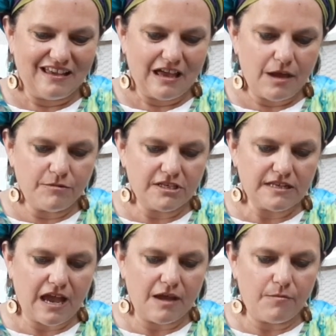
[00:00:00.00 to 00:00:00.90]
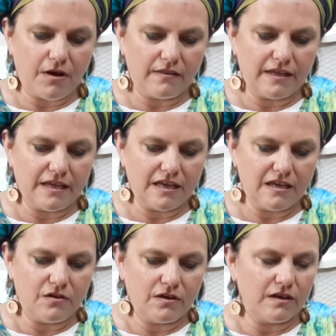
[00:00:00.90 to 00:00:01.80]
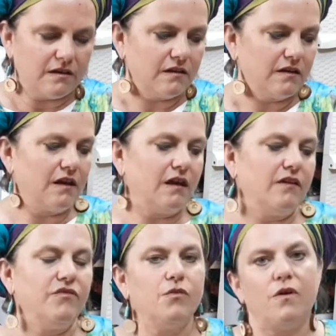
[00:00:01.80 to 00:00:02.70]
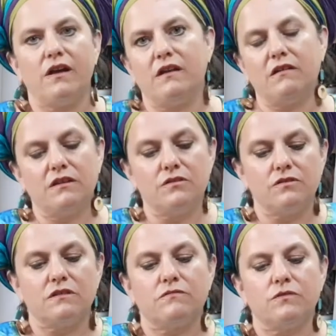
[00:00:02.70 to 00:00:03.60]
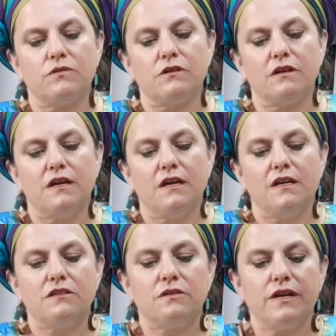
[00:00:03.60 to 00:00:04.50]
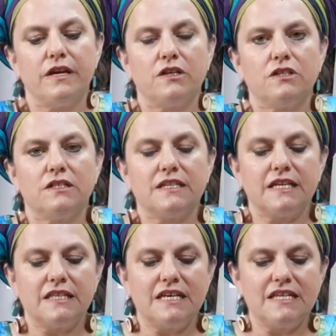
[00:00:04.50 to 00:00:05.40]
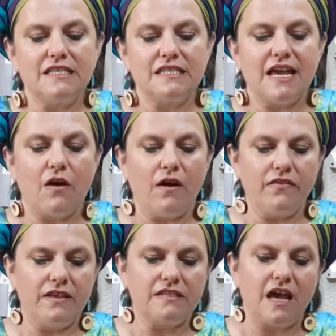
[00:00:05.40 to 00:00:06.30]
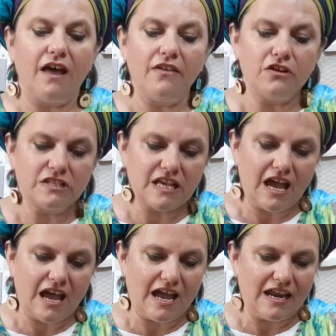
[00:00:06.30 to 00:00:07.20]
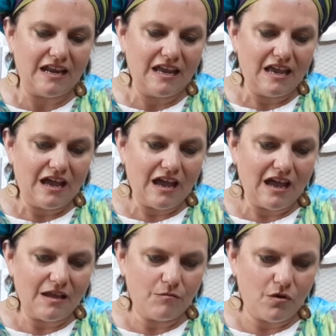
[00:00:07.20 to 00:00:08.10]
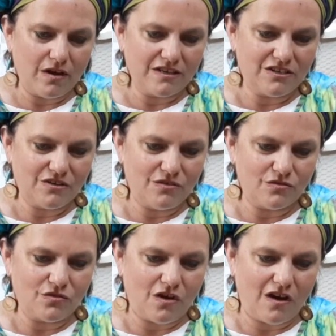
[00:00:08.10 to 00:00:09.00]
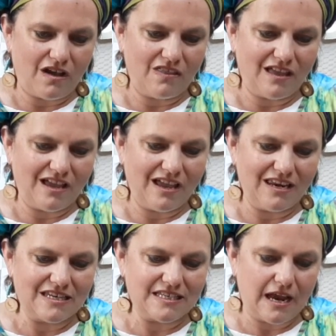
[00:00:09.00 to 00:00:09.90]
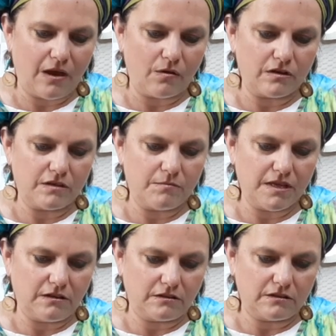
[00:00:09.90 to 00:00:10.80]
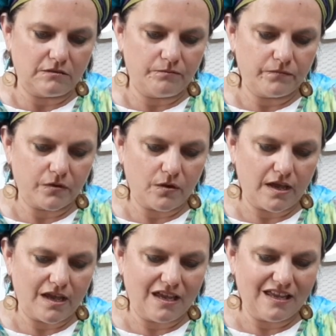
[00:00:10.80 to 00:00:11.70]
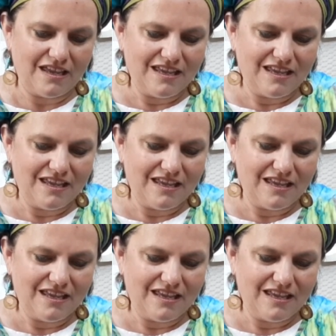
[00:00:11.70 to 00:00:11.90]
I'm just eyeballing it. You can, if you want, you can use the ruler. So here, it looks like this. Now on this other side, I am going to draw a line down the middle, okay?